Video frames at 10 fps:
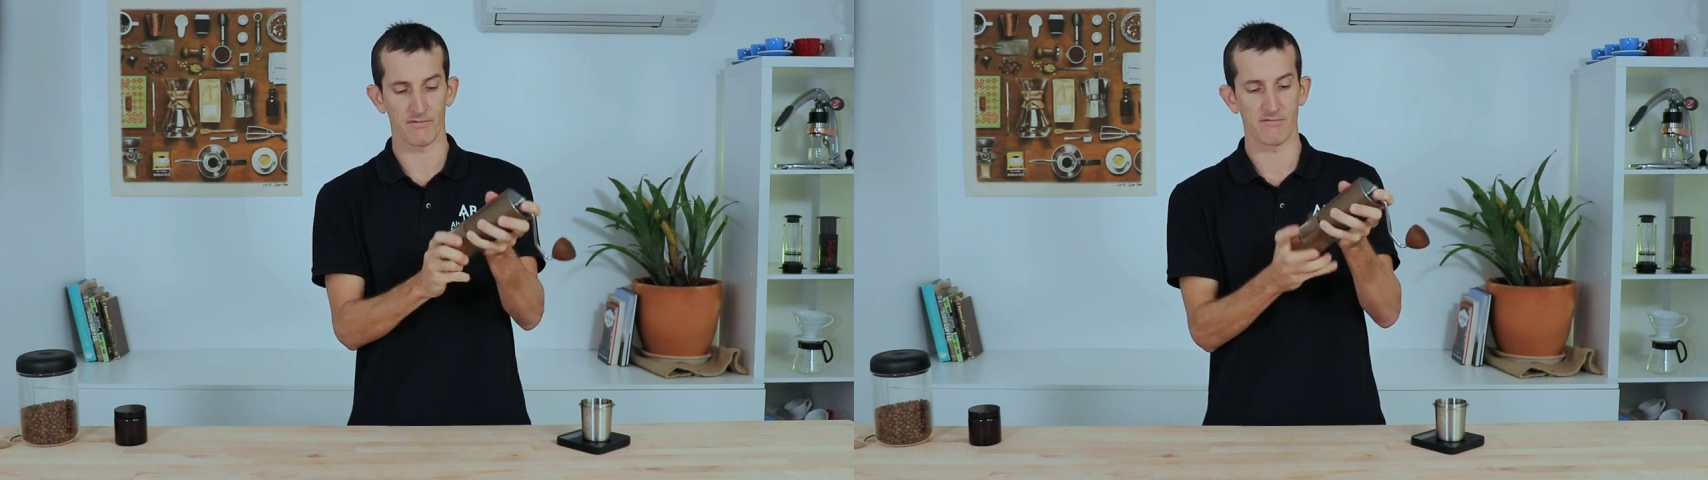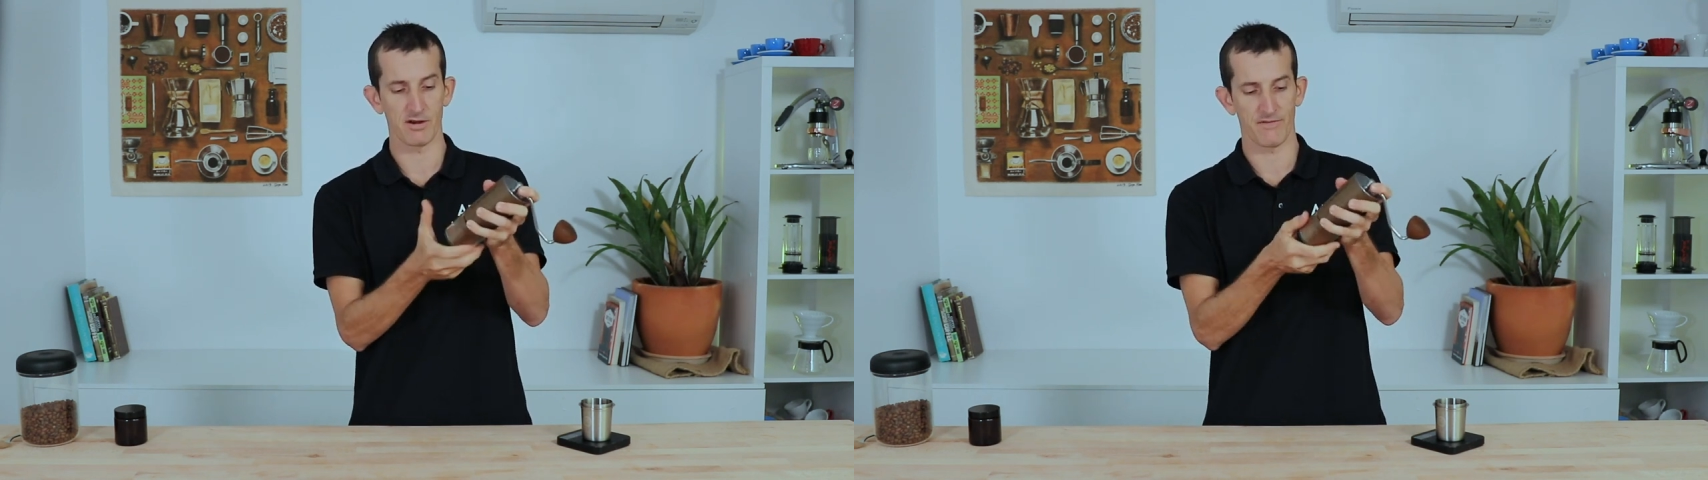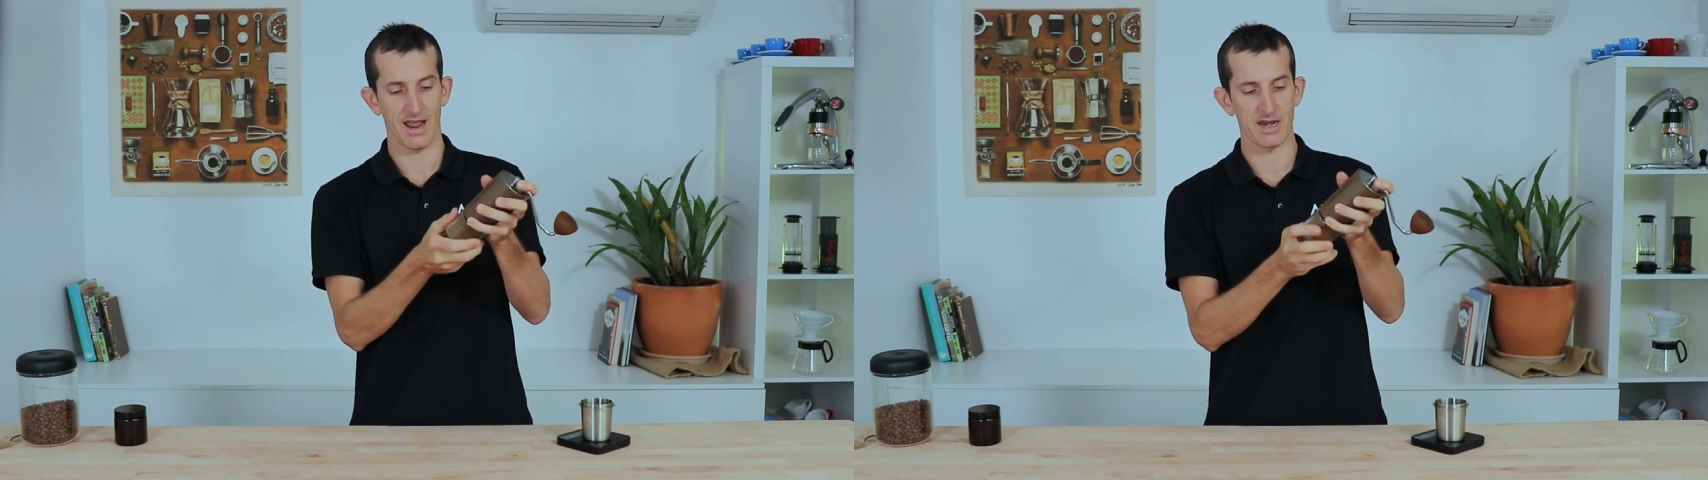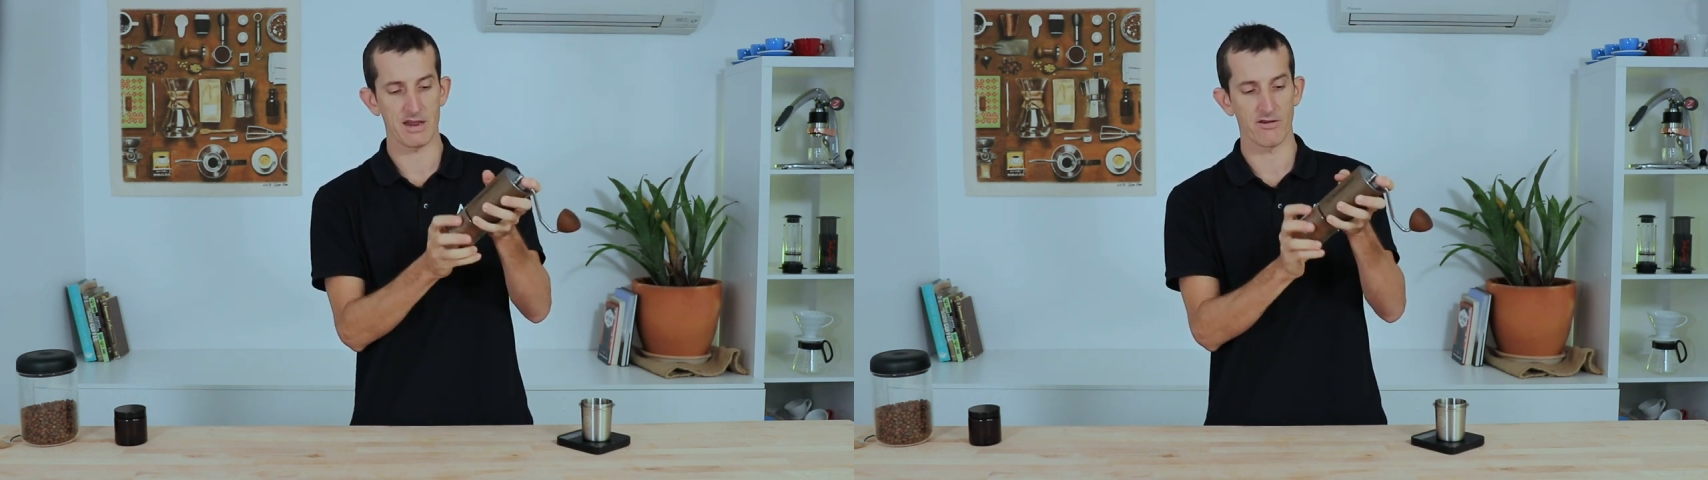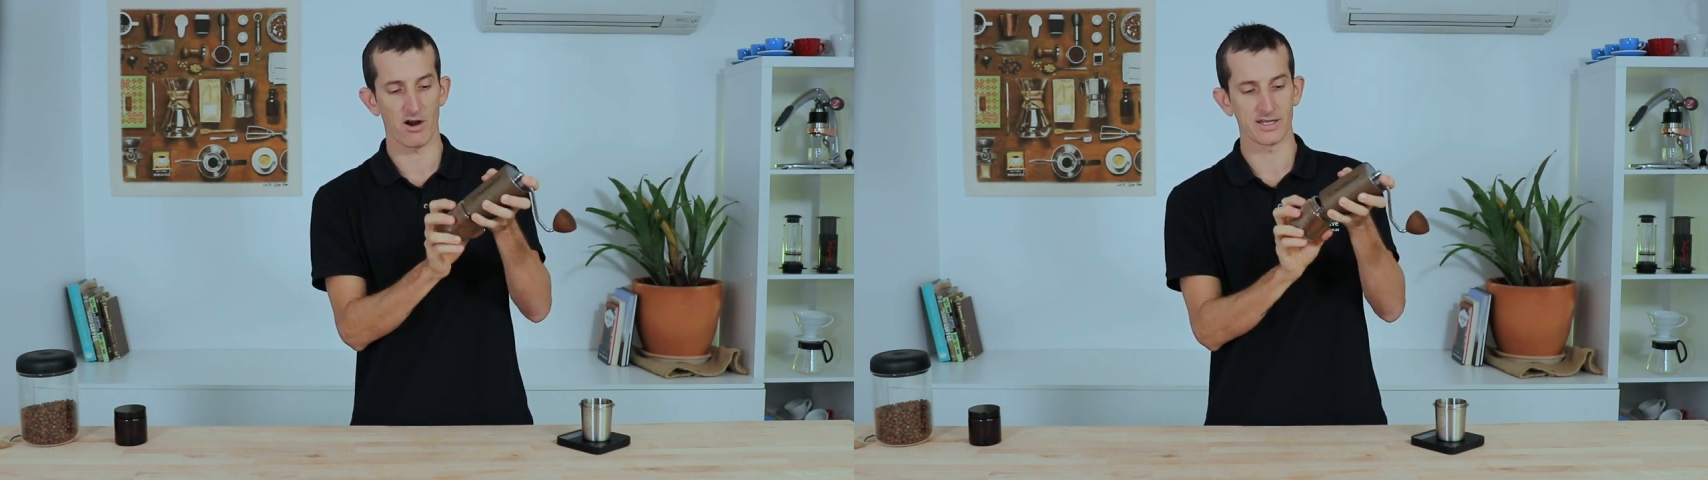rid of any
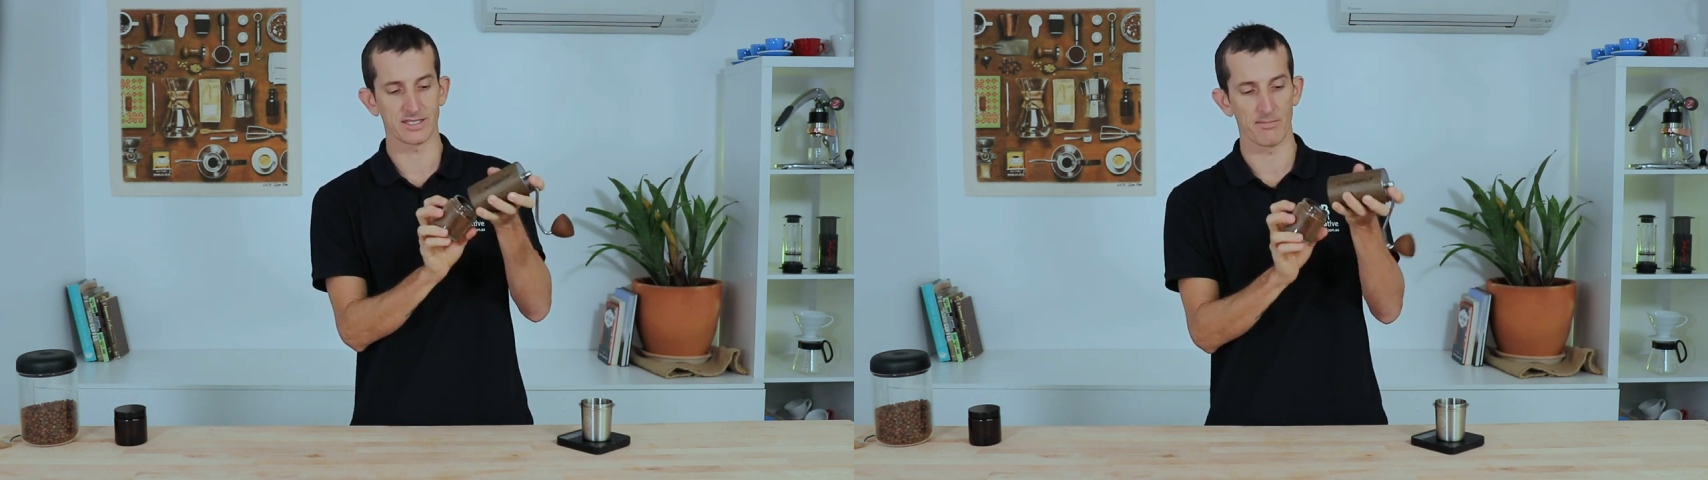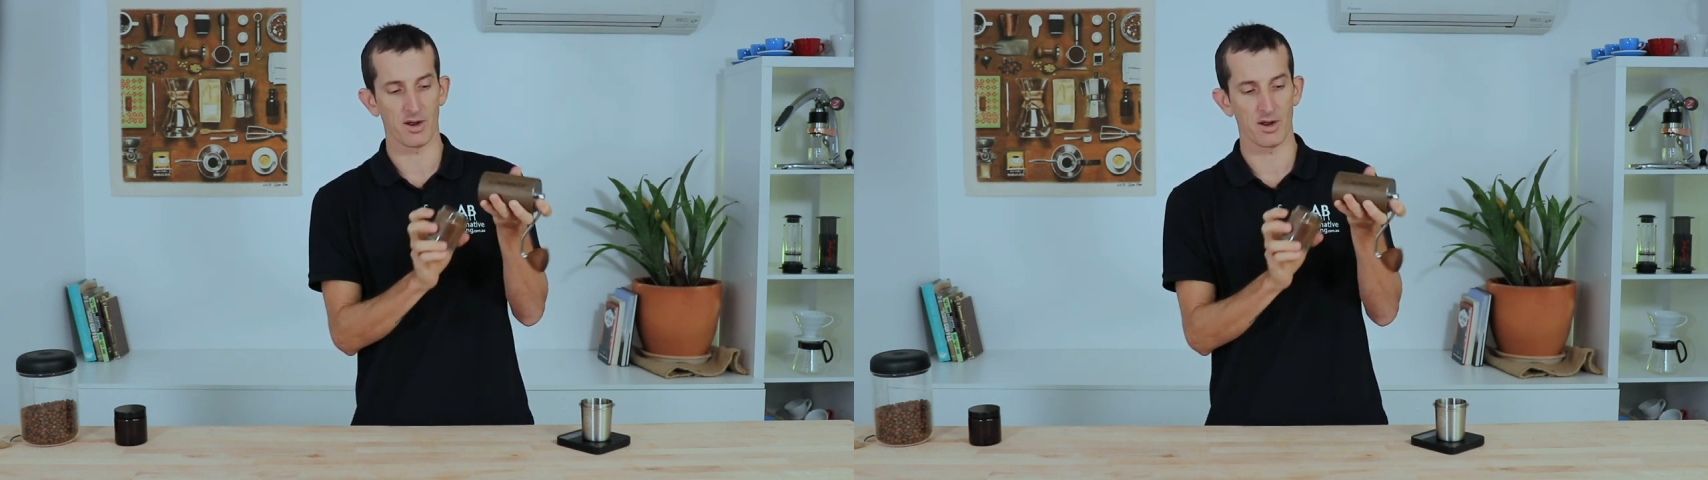grinds that